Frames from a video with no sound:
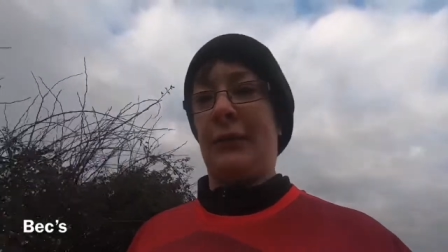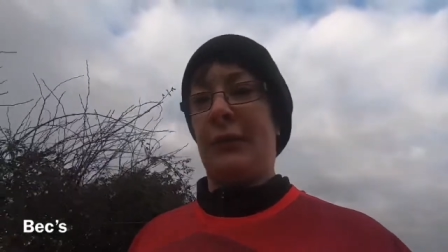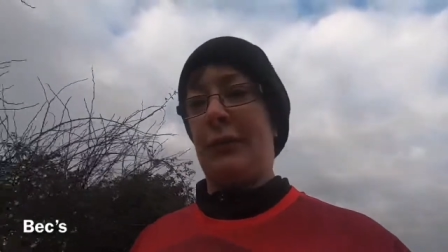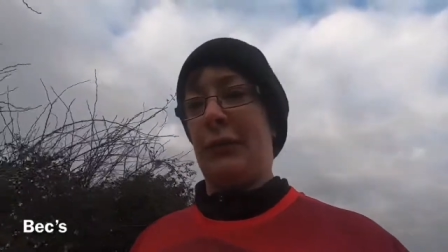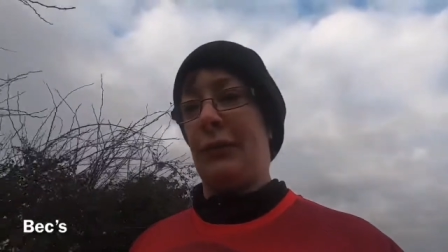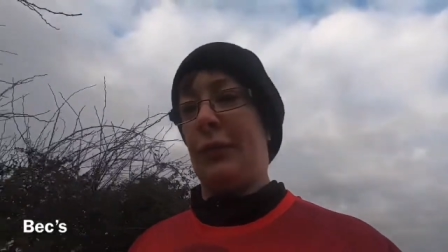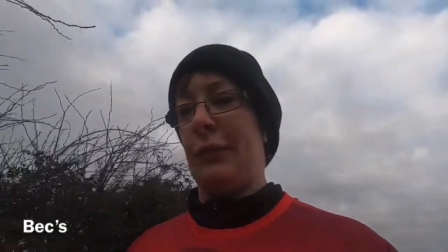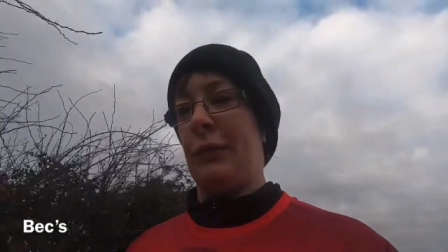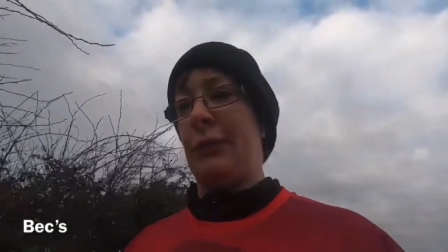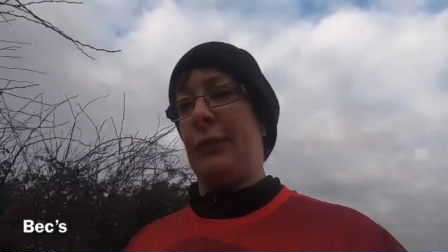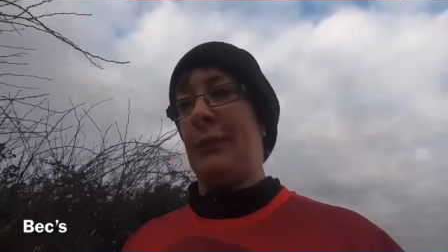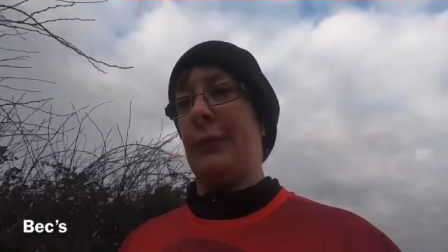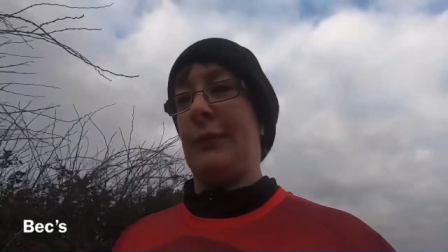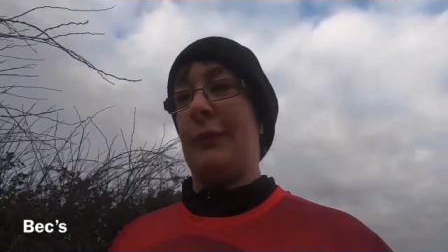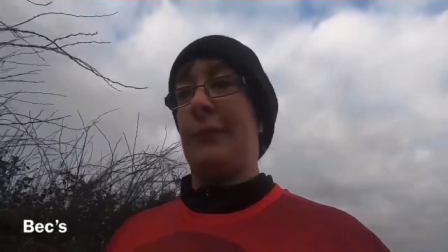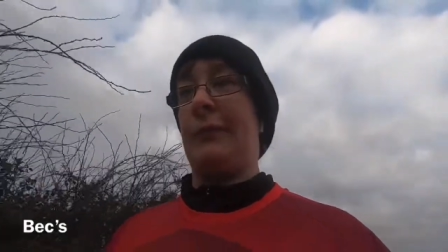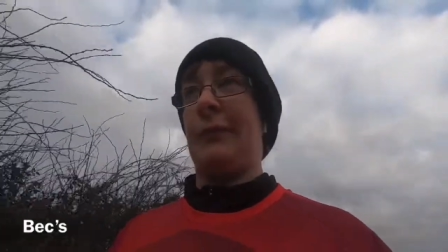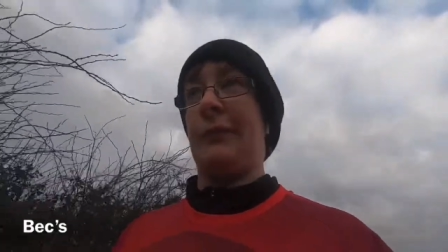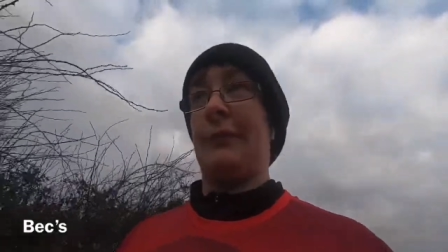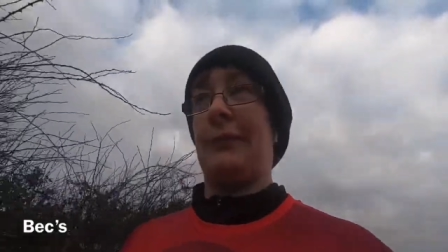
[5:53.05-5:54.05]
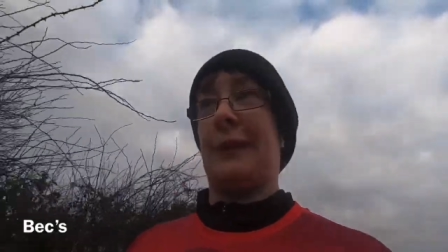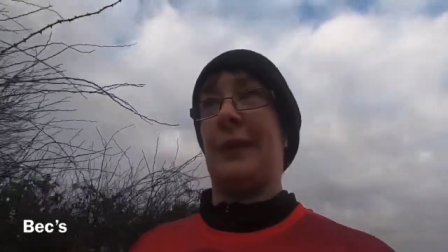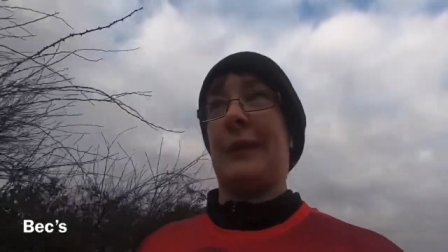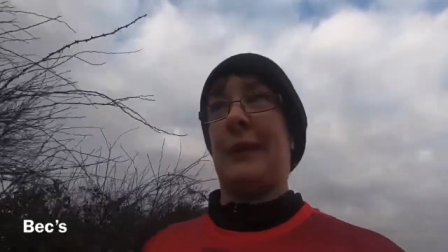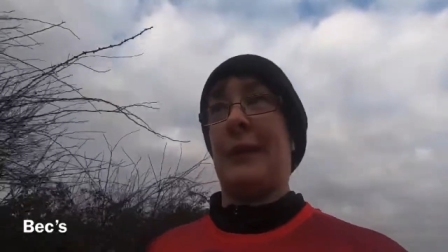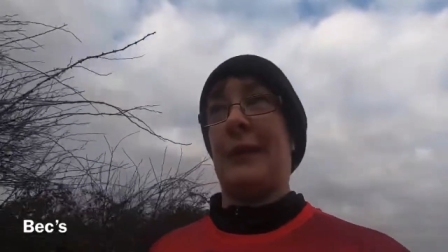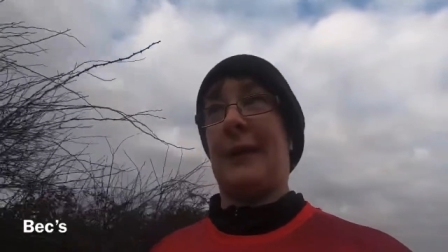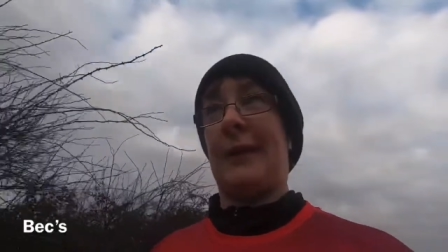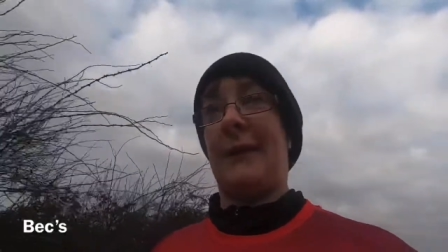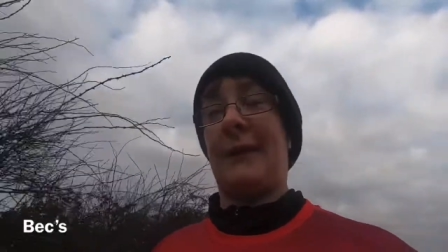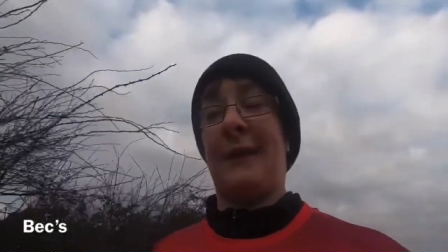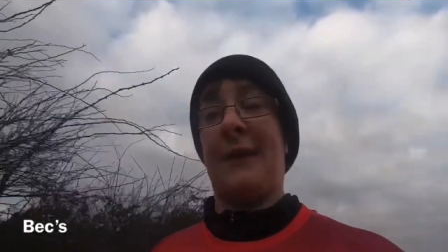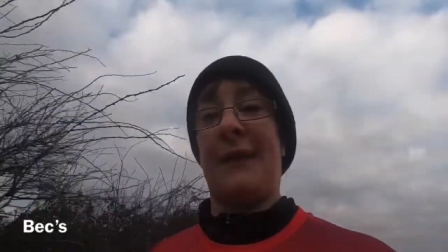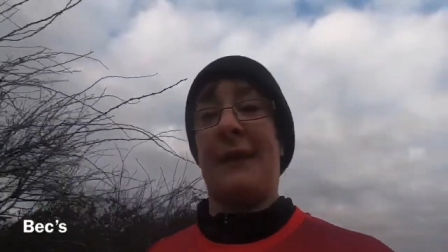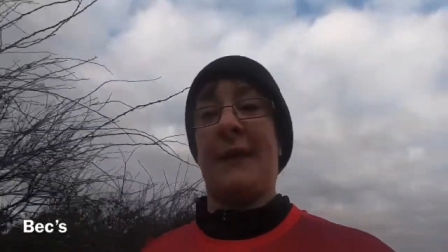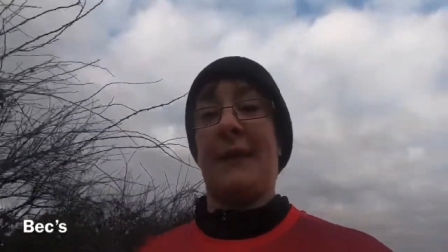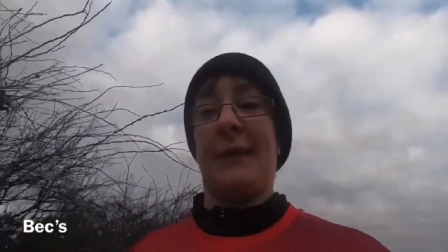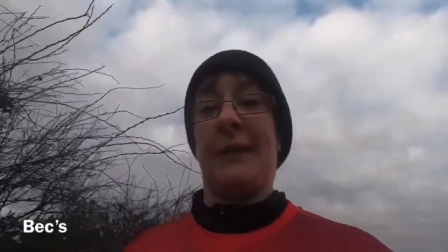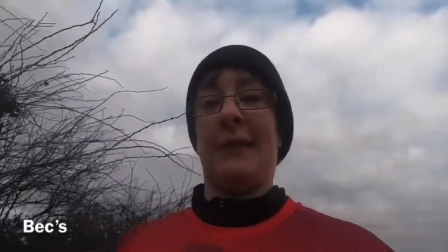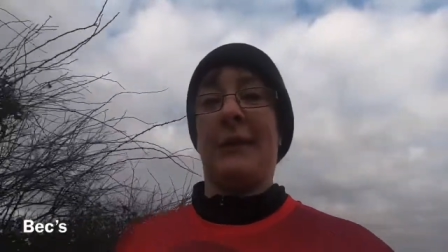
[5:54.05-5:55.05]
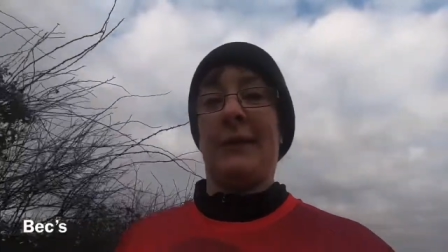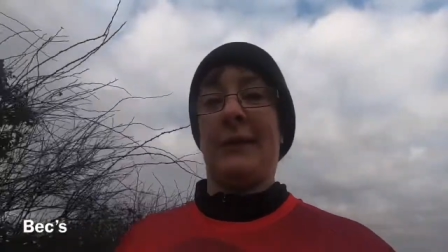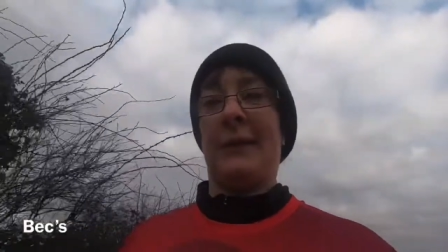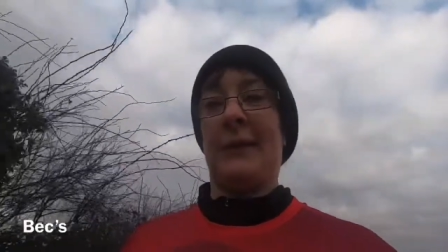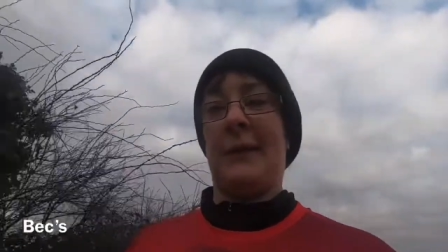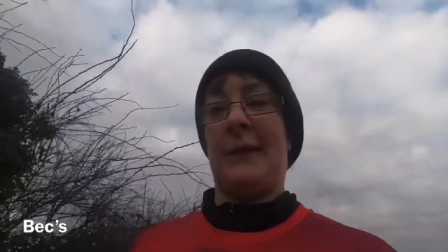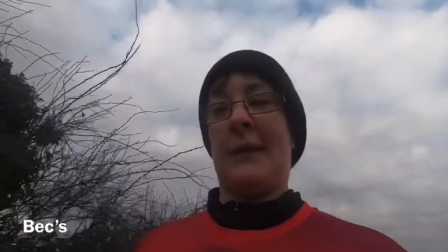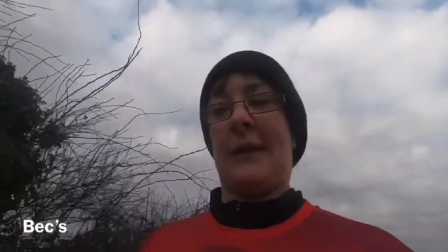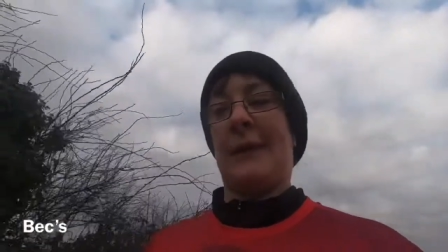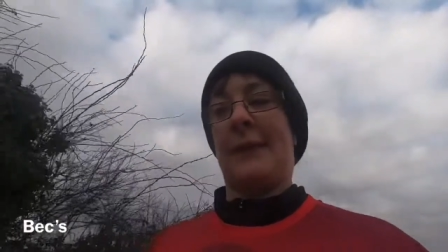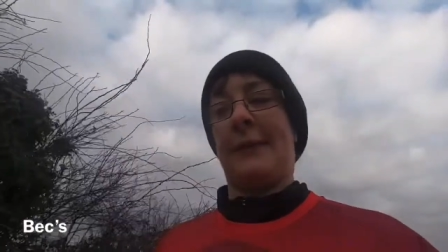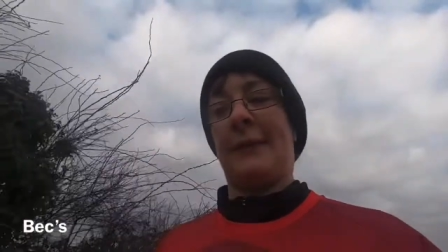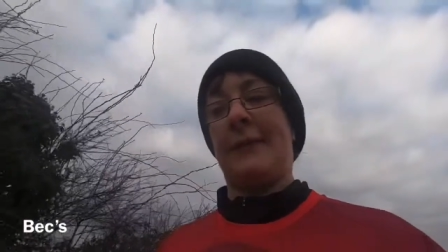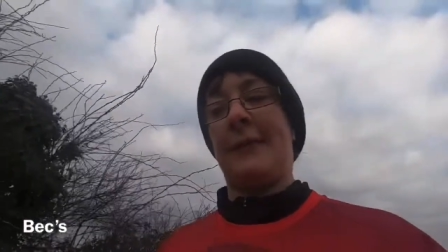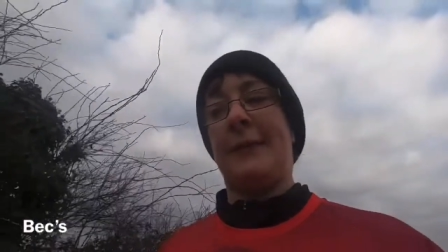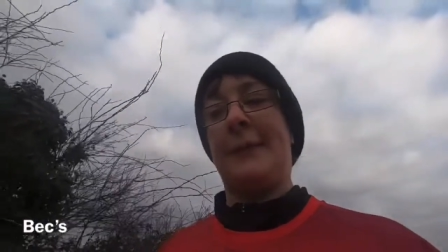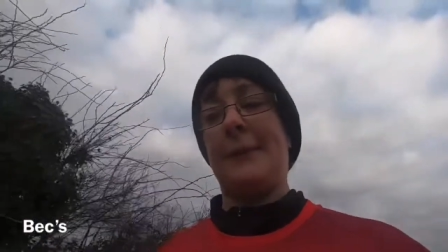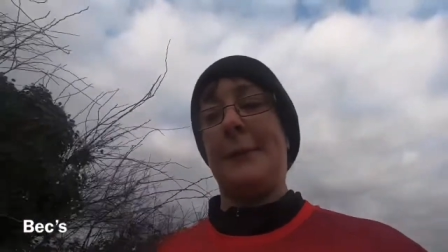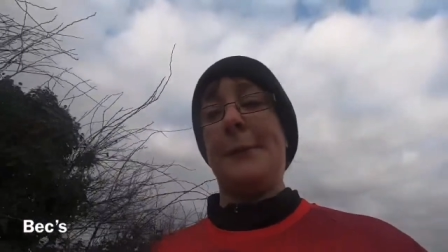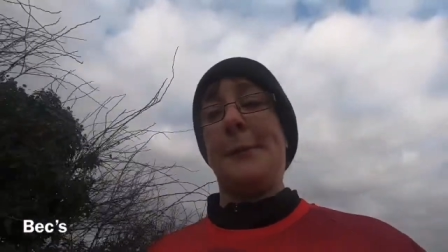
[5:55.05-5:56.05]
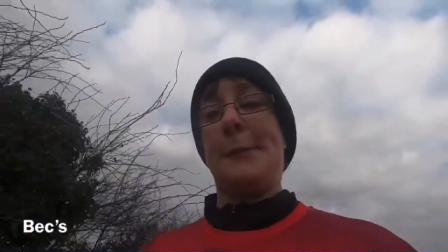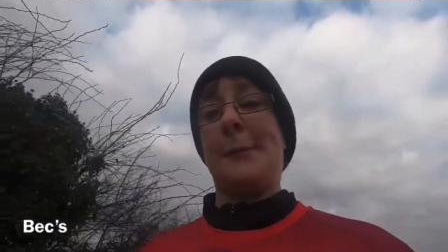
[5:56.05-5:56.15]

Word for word: you have a little accident